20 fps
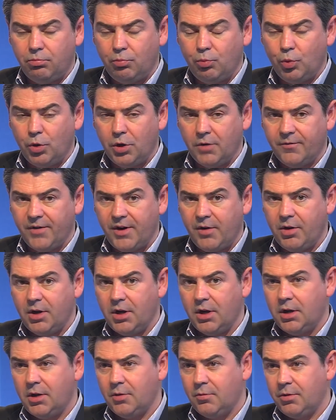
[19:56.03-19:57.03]
worked very
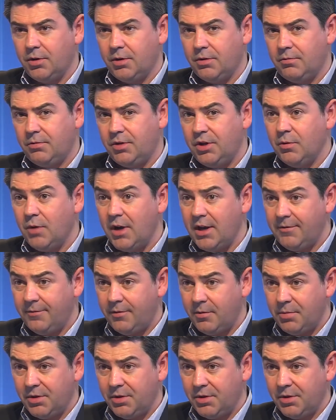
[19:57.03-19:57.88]
hard with UEFA in